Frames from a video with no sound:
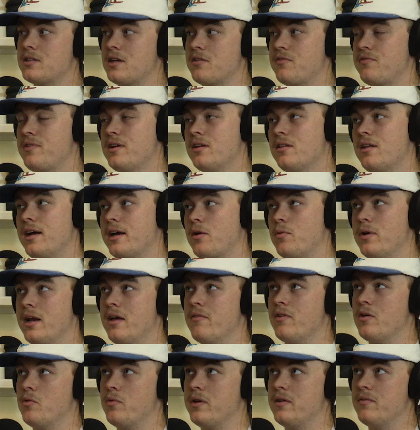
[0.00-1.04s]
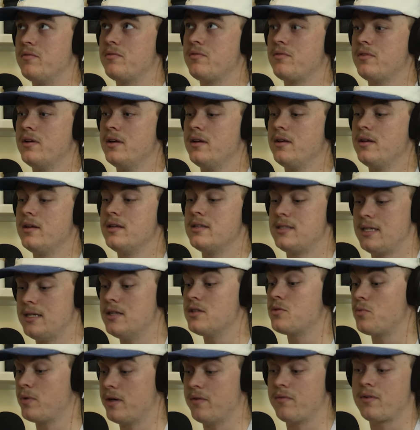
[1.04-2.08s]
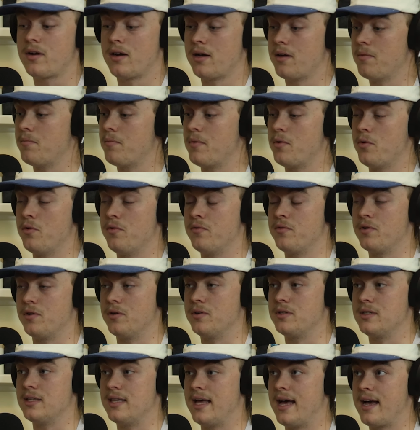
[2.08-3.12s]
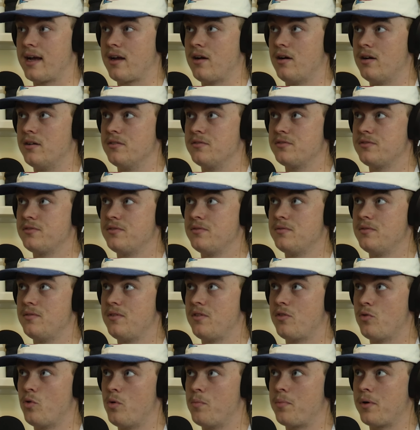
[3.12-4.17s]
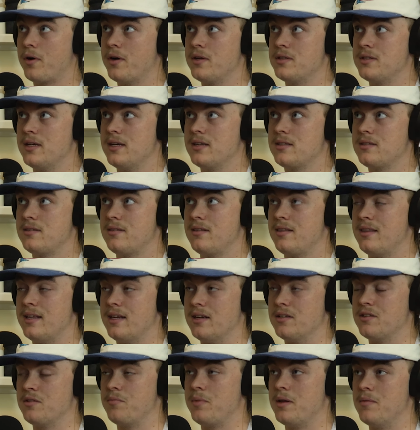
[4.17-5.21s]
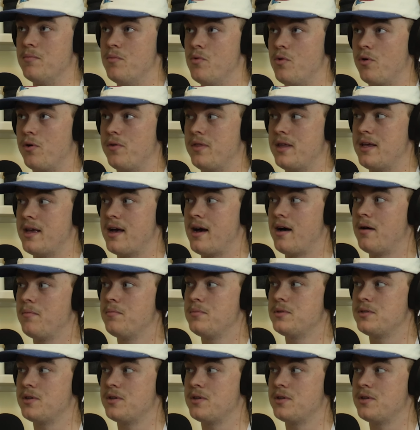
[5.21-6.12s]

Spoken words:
Because I feel like since we've kind of moved on to that kind of thought process, things have been more on the up.